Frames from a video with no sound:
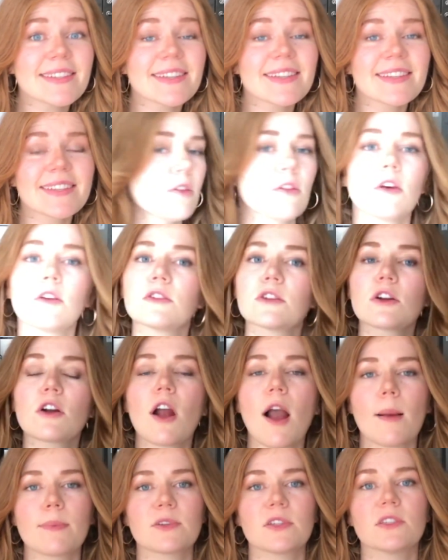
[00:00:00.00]
So those are
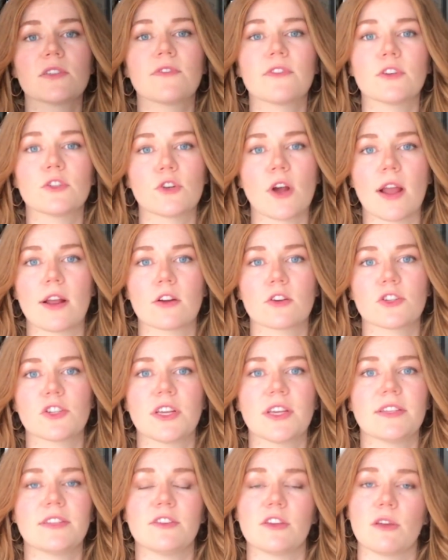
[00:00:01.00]
your options for dryer
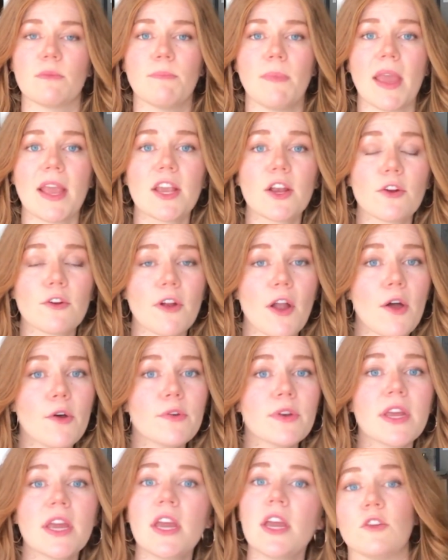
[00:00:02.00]
sheets. You can make your
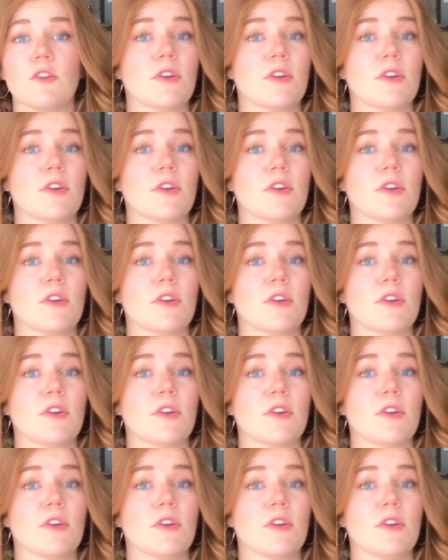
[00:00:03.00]
own.